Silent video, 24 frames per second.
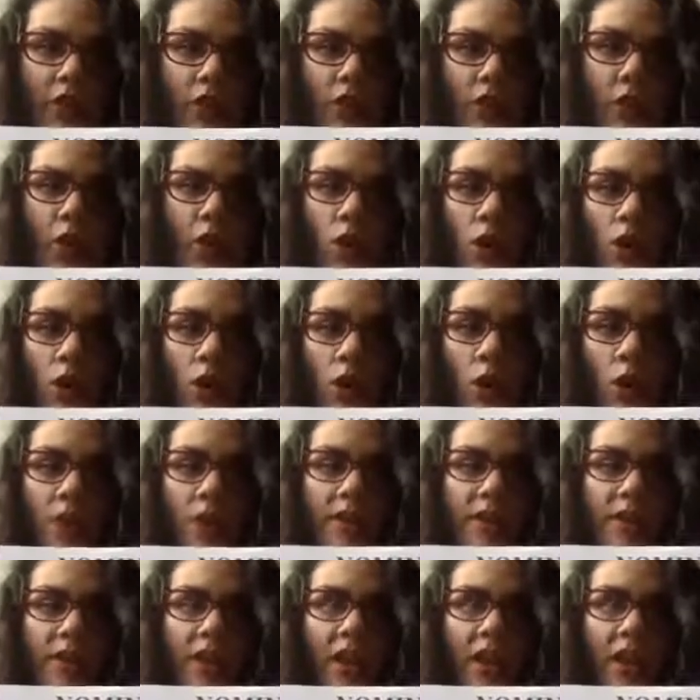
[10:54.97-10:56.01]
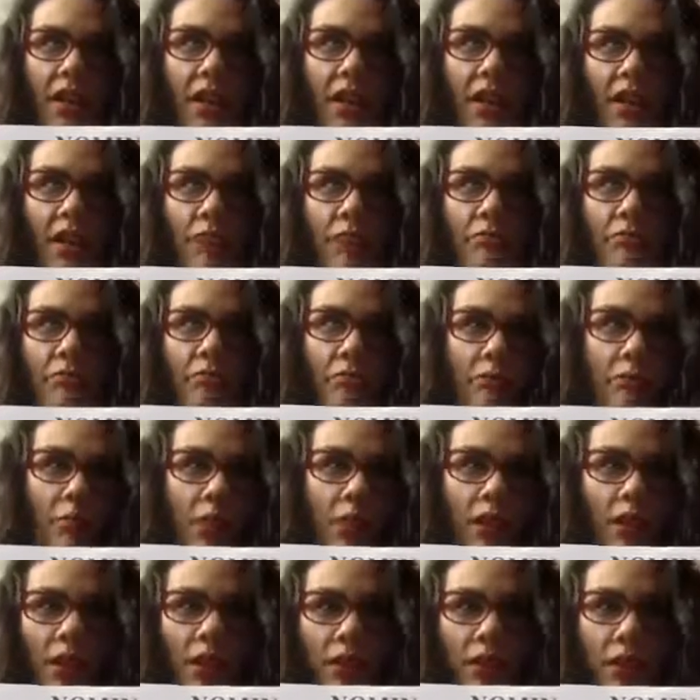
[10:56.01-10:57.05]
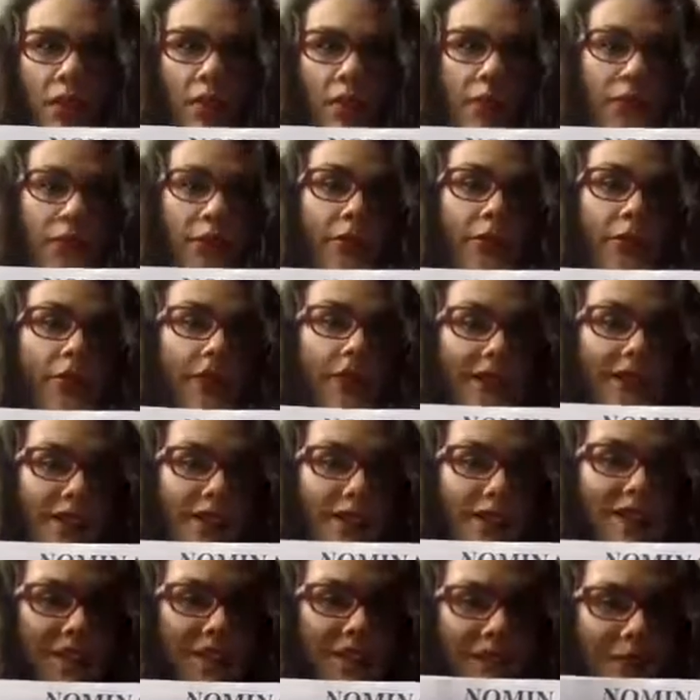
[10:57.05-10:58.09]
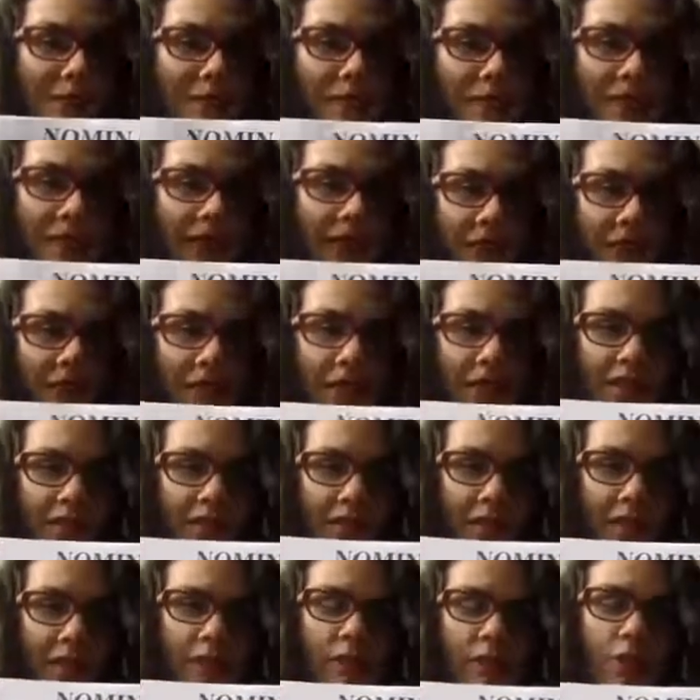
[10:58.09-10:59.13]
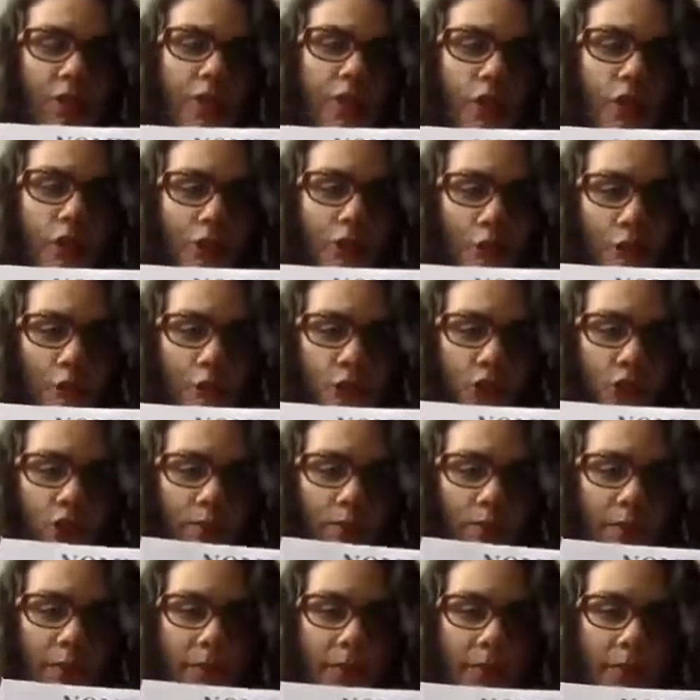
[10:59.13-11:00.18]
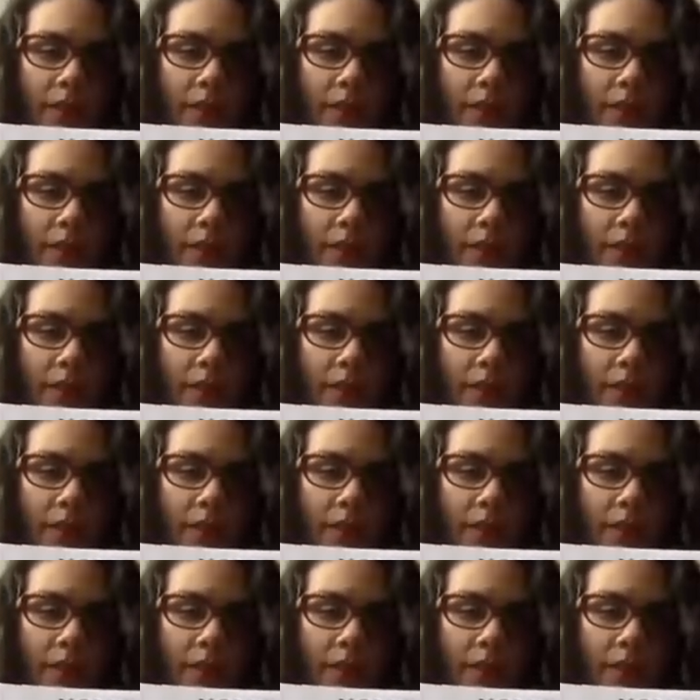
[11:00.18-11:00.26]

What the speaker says: So O is like a first ending for neutral.